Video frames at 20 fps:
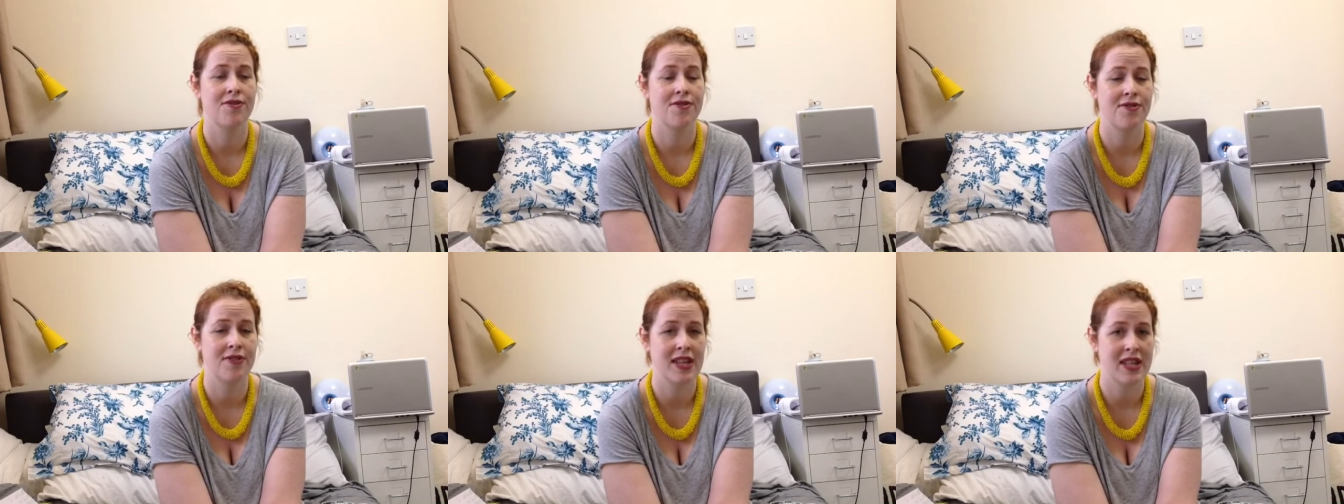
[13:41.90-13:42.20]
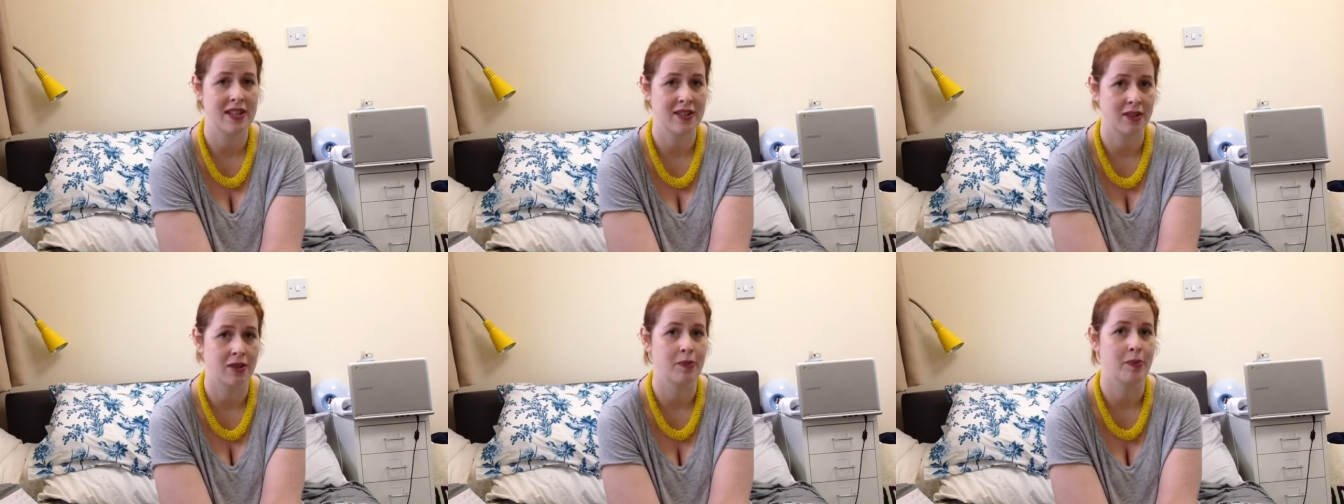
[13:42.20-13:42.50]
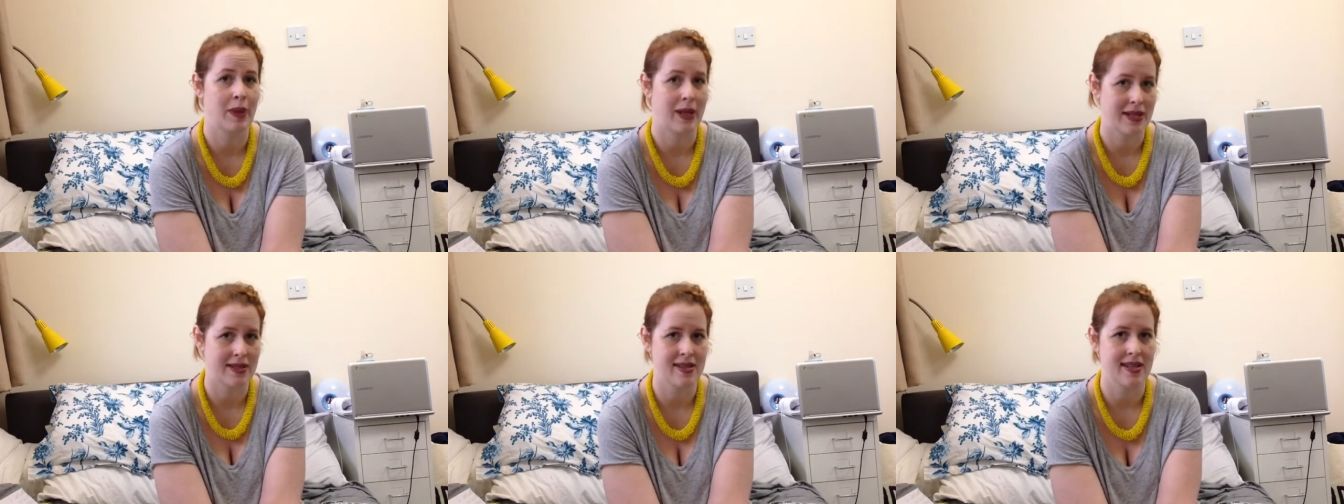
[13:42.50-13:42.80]
feel
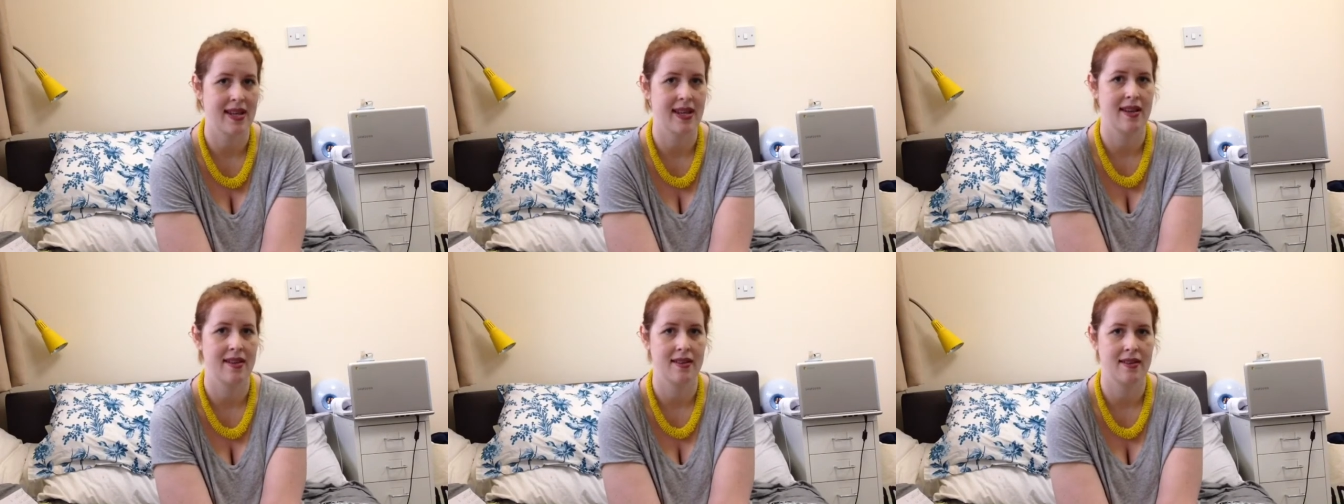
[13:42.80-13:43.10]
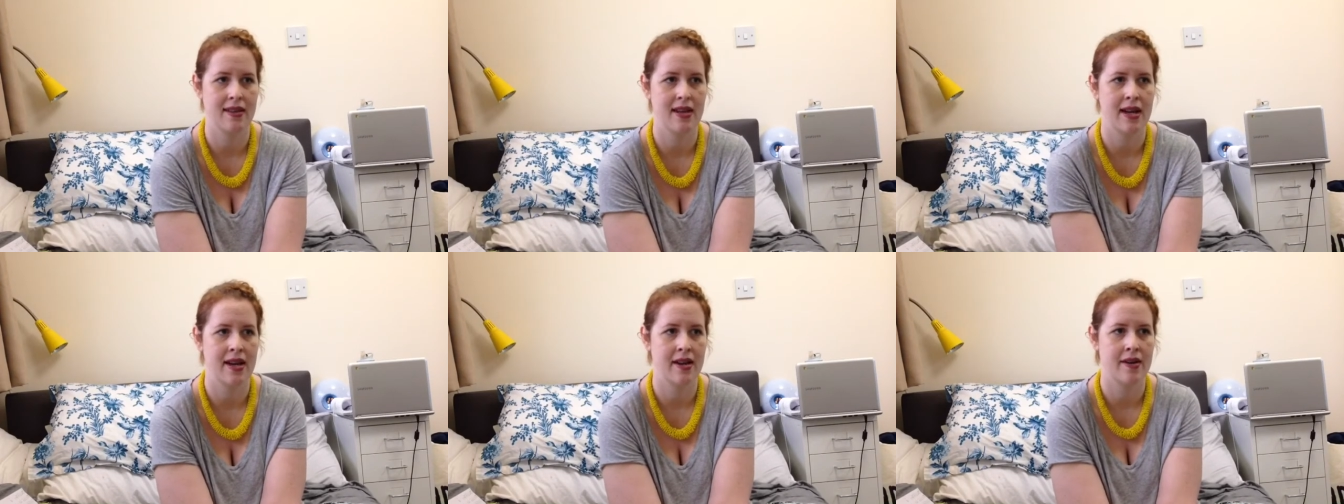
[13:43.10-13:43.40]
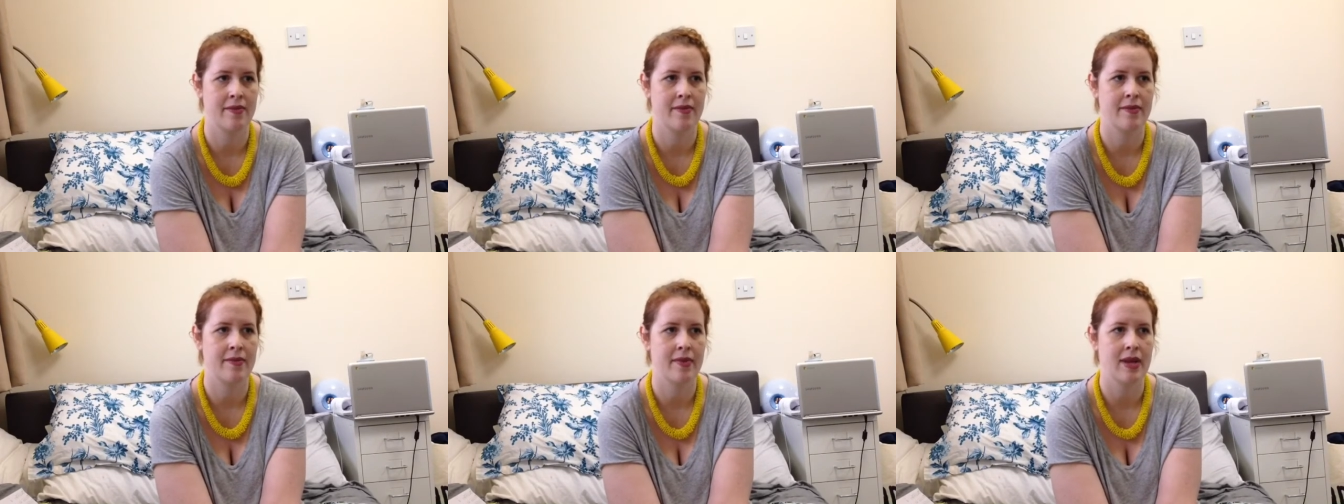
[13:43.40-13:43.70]
better
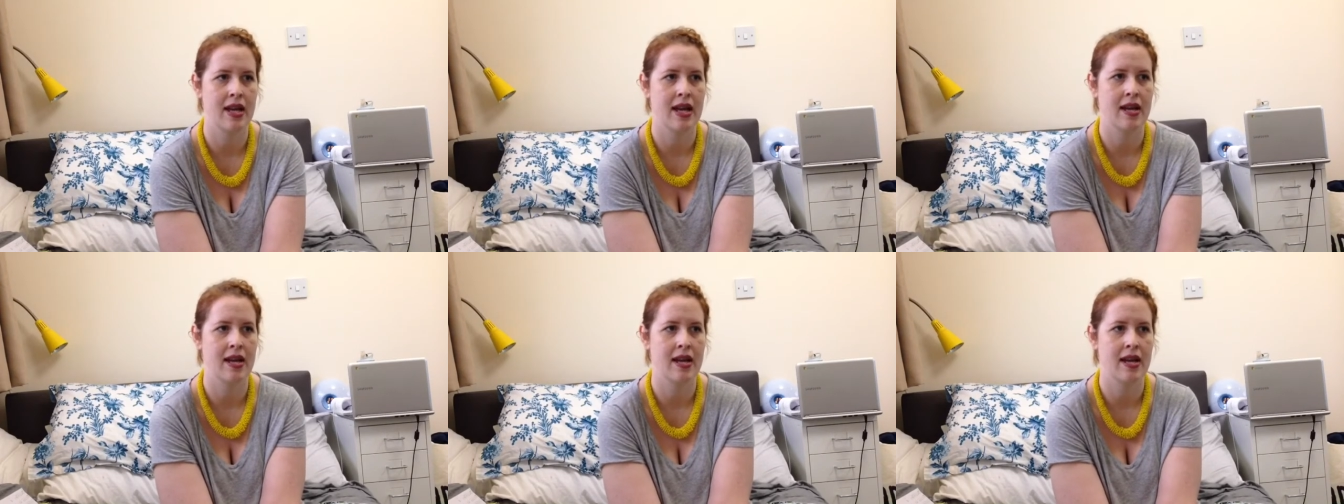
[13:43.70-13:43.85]
um,